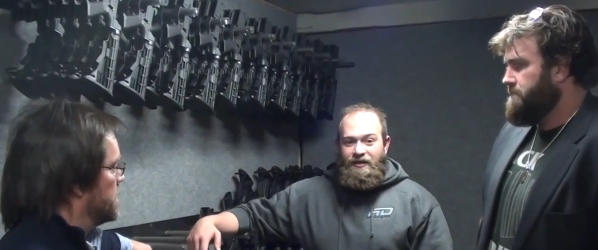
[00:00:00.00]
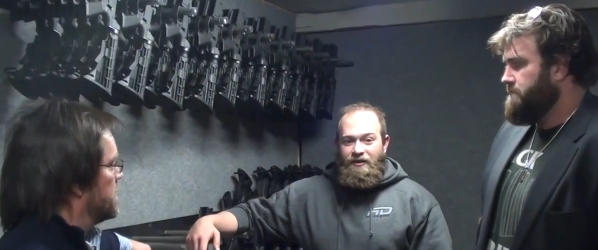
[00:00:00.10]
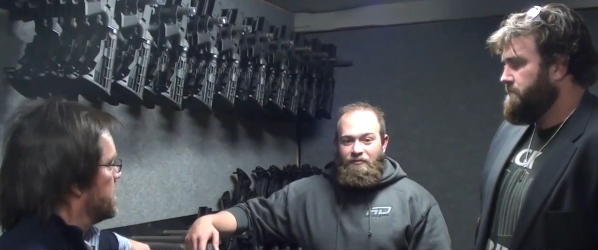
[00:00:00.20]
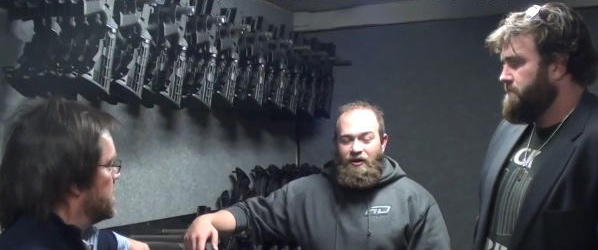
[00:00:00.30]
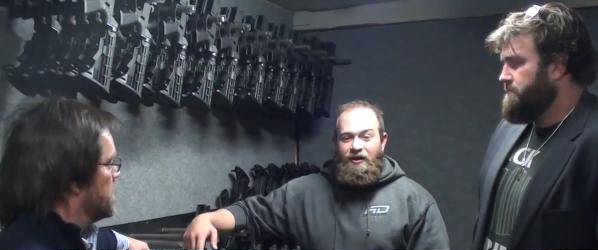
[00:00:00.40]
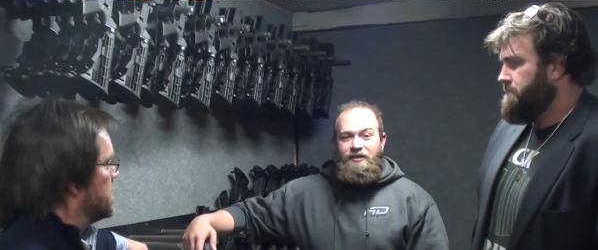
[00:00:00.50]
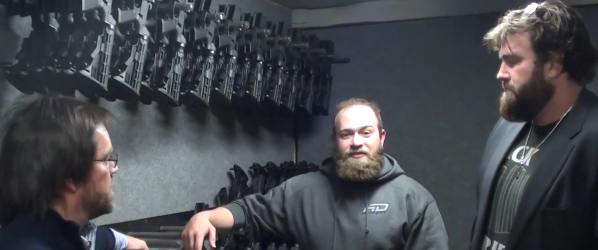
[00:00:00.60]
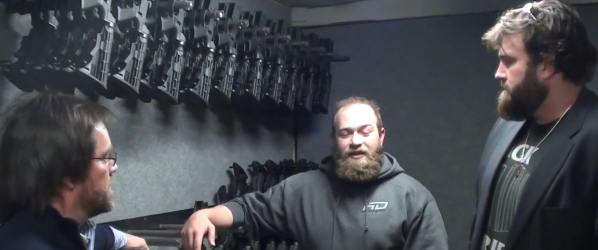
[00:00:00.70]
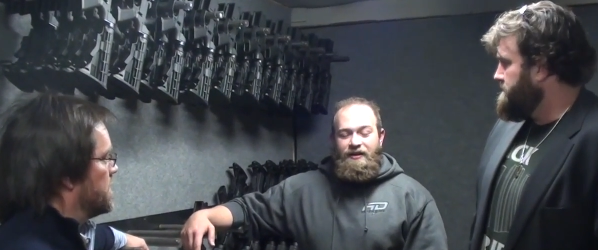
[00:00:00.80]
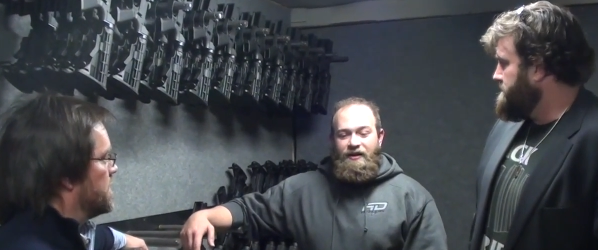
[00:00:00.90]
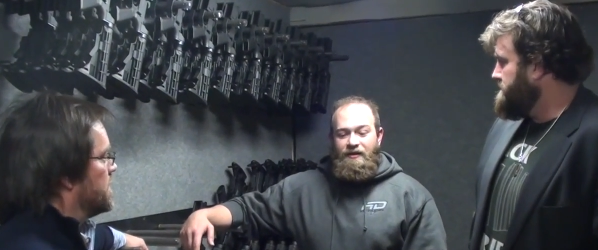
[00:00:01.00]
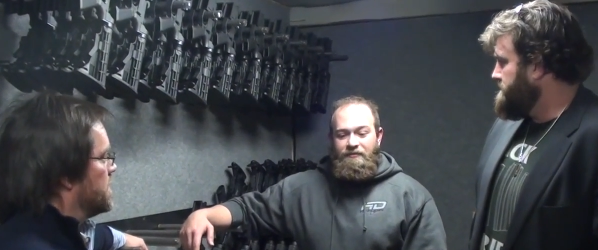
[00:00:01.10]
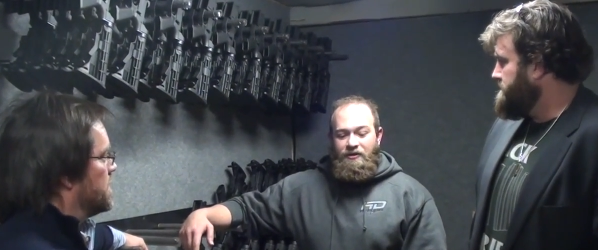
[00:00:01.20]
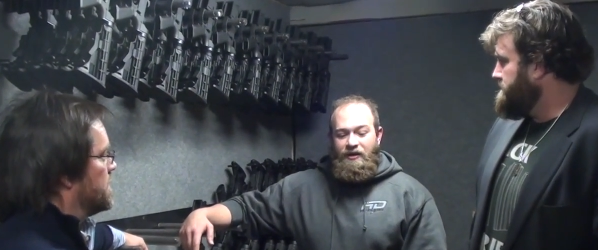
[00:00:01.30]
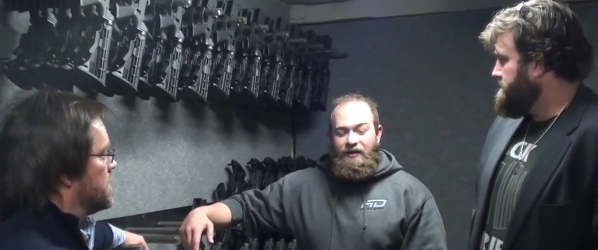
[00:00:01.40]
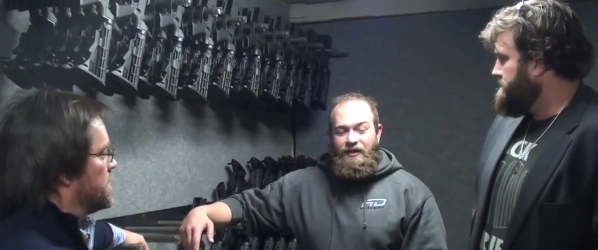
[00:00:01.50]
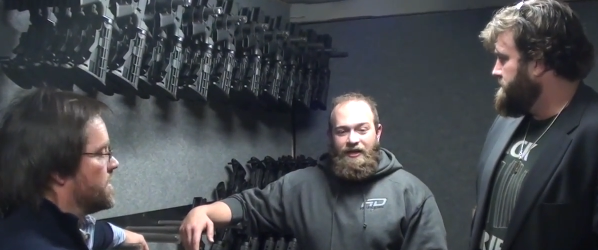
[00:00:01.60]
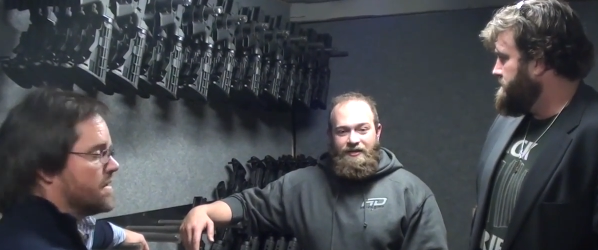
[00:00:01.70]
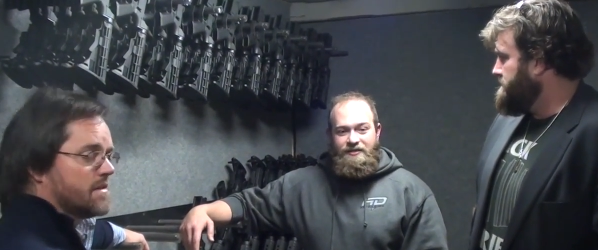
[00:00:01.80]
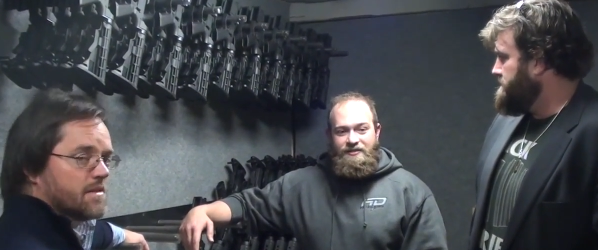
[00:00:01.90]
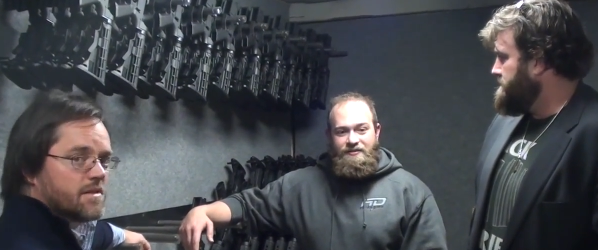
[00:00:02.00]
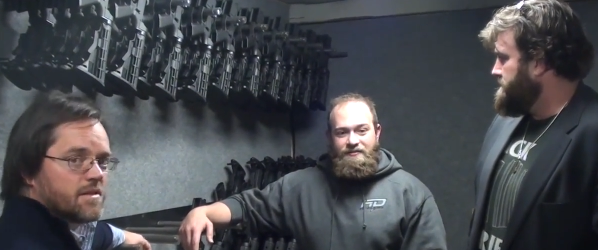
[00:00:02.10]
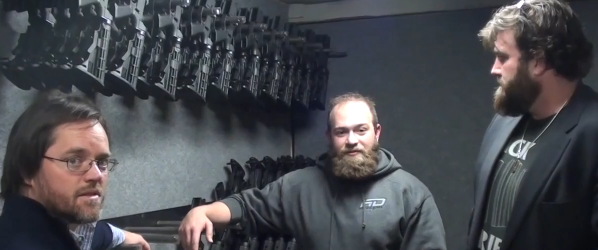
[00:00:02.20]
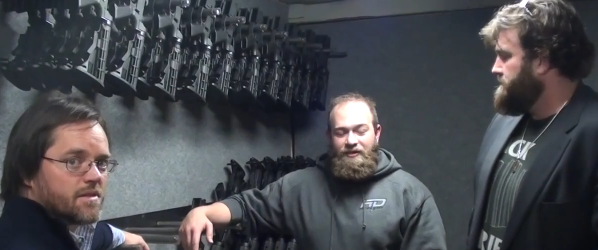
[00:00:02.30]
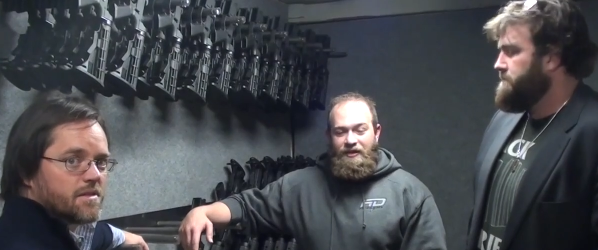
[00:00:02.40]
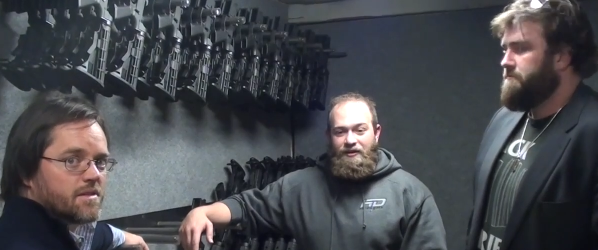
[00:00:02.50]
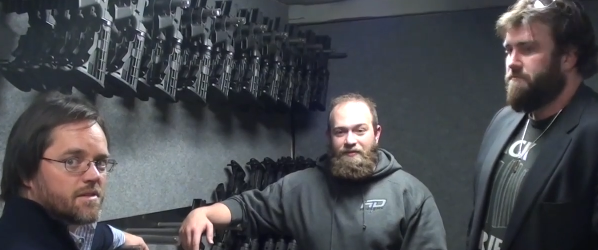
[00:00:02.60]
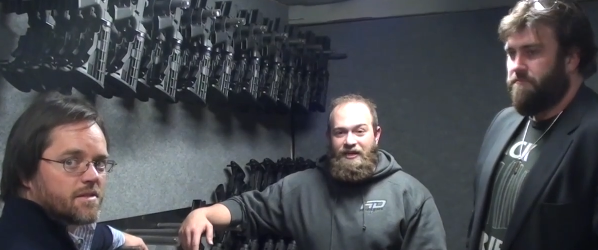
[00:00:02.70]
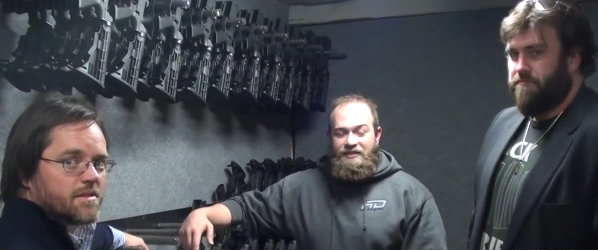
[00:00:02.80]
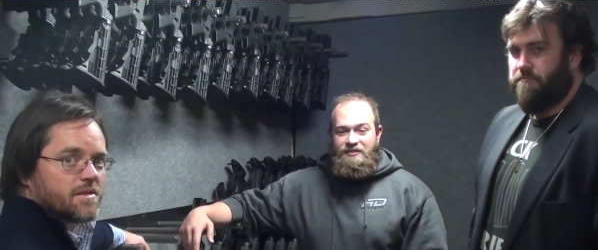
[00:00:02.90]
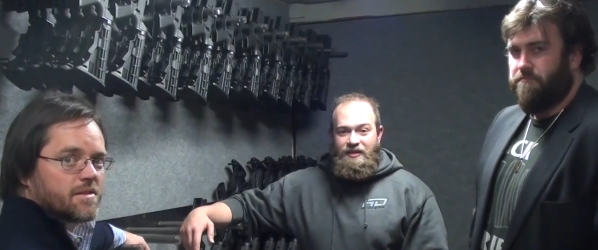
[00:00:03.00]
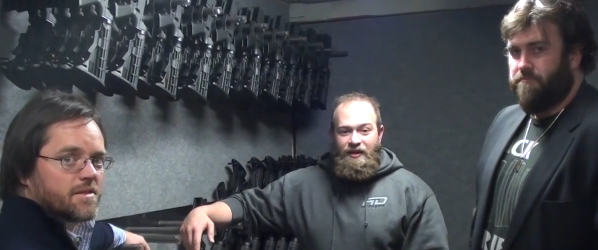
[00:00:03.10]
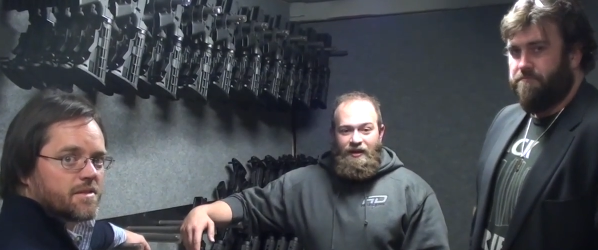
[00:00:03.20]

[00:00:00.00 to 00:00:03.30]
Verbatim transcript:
Speaker 1: head down products dot com. Go ahead and like us, get updates.